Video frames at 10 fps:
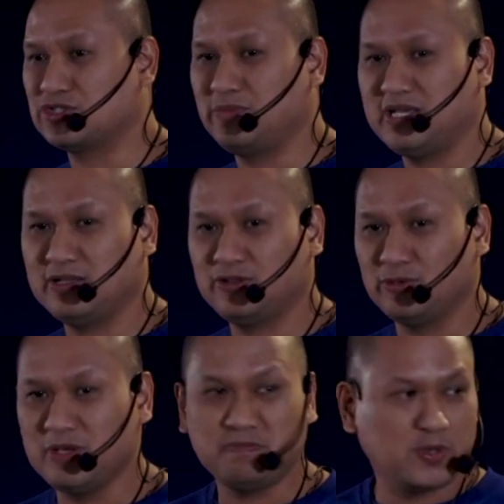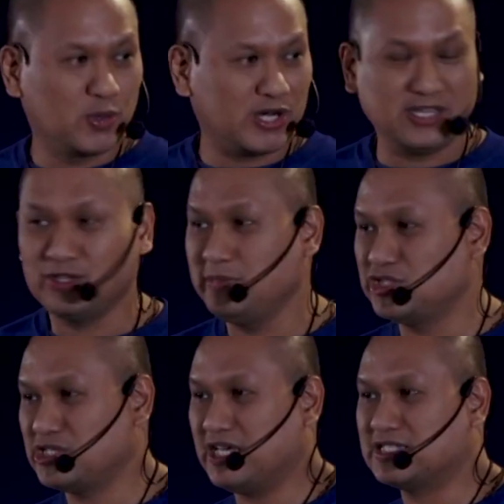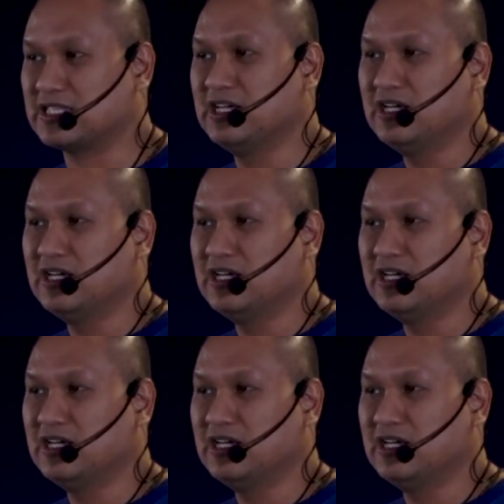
to be pure and to be chaste,